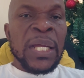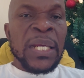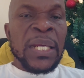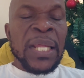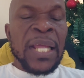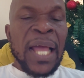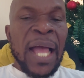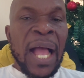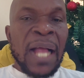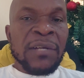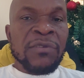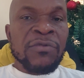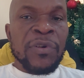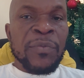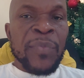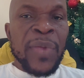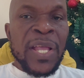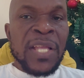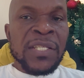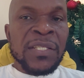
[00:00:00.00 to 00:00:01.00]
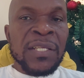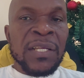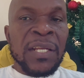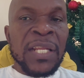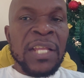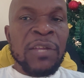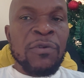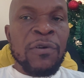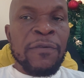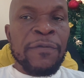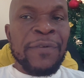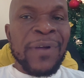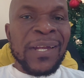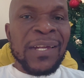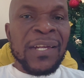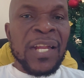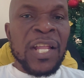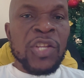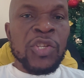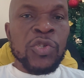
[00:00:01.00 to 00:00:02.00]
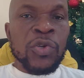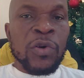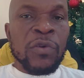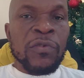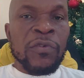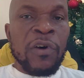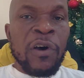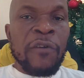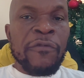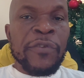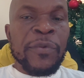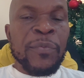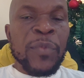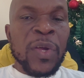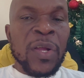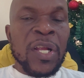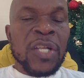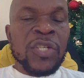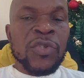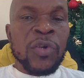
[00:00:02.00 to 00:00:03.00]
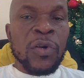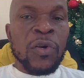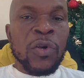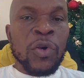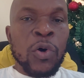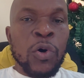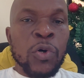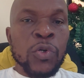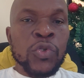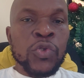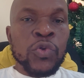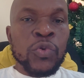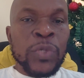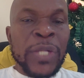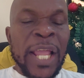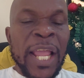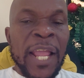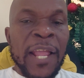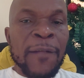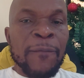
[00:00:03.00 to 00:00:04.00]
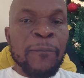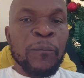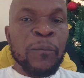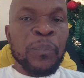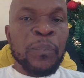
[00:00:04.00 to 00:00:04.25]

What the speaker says: The Act remains the legal foundation of immigration law today.